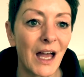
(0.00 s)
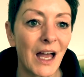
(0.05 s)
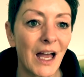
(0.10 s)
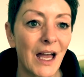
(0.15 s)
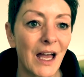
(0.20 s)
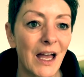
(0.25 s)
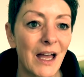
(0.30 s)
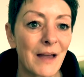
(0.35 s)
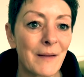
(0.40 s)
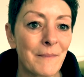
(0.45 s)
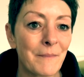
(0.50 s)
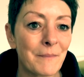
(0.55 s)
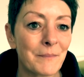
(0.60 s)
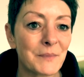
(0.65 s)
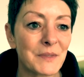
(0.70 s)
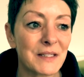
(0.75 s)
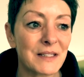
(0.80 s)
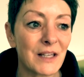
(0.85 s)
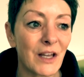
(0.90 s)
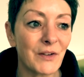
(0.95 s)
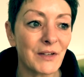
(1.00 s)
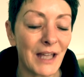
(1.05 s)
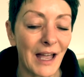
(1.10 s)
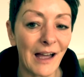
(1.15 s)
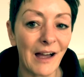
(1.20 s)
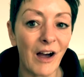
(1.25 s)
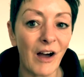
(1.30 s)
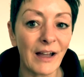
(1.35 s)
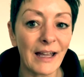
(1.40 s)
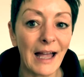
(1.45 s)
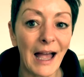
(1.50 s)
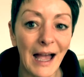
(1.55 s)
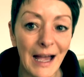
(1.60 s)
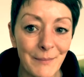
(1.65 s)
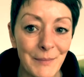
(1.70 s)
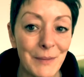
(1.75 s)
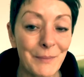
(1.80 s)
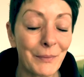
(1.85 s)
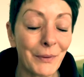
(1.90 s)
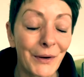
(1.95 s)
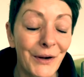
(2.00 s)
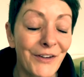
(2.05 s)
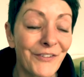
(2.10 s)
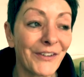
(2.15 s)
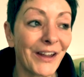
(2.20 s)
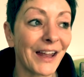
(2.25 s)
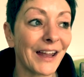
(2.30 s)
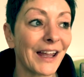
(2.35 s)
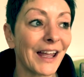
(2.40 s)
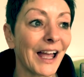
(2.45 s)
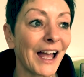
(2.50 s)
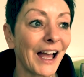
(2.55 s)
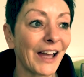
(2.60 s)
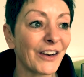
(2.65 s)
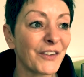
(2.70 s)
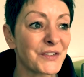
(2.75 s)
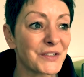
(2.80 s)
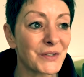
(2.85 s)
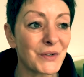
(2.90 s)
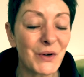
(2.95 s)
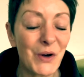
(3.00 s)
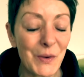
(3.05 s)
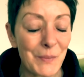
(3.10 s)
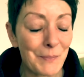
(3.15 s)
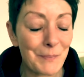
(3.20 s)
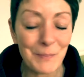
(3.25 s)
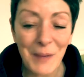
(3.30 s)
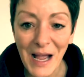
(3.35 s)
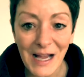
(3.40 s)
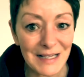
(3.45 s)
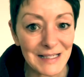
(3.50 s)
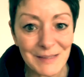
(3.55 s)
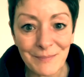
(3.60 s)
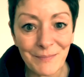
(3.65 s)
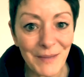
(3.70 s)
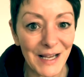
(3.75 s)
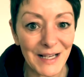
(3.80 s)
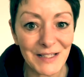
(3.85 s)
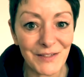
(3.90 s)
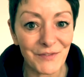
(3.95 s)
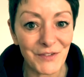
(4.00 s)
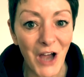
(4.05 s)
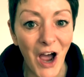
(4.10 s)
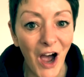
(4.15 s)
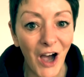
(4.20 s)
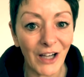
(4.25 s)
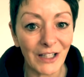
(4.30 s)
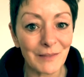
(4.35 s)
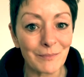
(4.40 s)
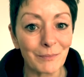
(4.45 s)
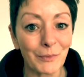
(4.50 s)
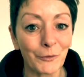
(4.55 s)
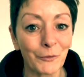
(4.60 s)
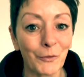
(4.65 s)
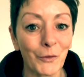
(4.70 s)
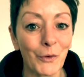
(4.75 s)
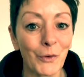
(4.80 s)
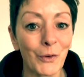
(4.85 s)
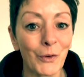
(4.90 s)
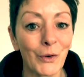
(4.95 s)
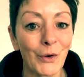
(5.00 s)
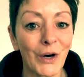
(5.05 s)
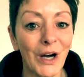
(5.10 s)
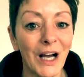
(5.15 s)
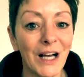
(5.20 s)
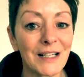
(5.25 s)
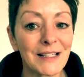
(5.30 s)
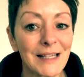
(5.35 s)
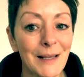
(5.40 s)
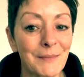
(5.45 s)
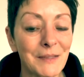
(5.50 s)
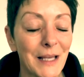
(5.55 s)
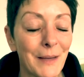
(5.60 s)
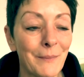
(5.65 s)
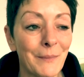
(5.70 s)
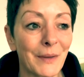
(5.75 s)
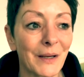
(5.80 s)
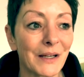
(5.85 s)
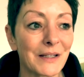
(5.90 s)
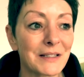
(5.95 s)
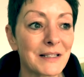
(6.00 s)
So I am improving, and I've still got bags and bags of time before September.